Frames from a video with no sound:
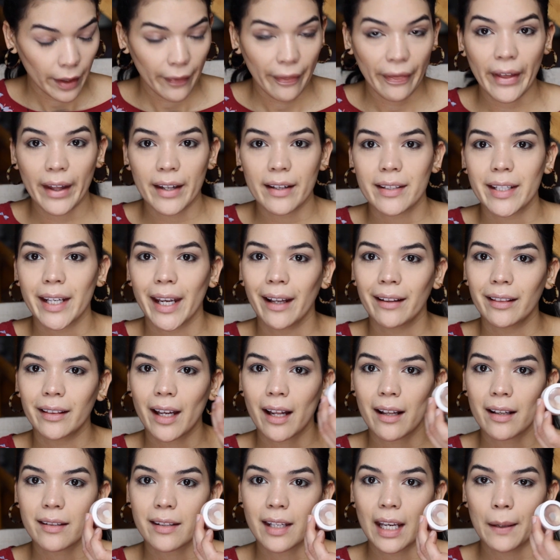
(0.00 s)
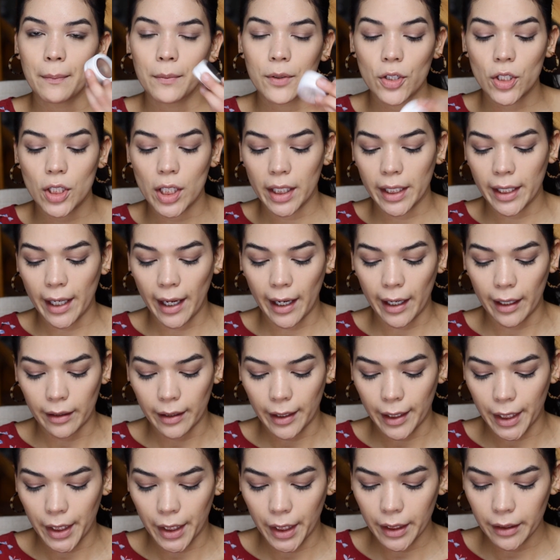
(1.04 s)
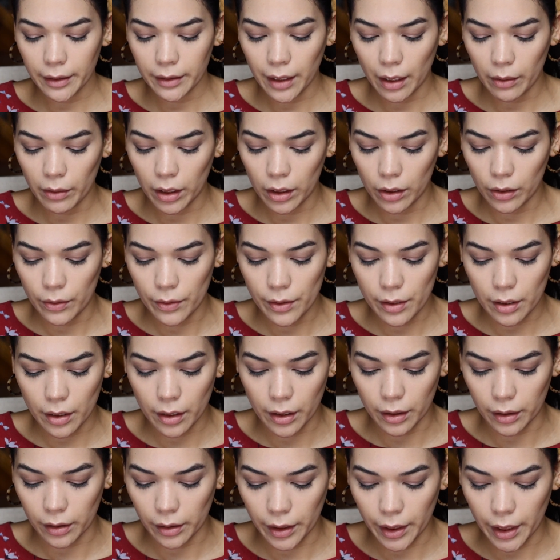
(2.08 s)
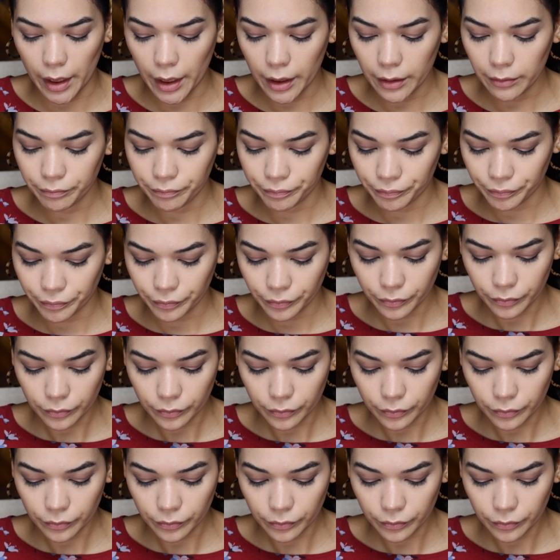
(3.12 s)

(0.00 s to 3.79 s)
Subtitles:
Then take that same Chic highlighter that we used earlier.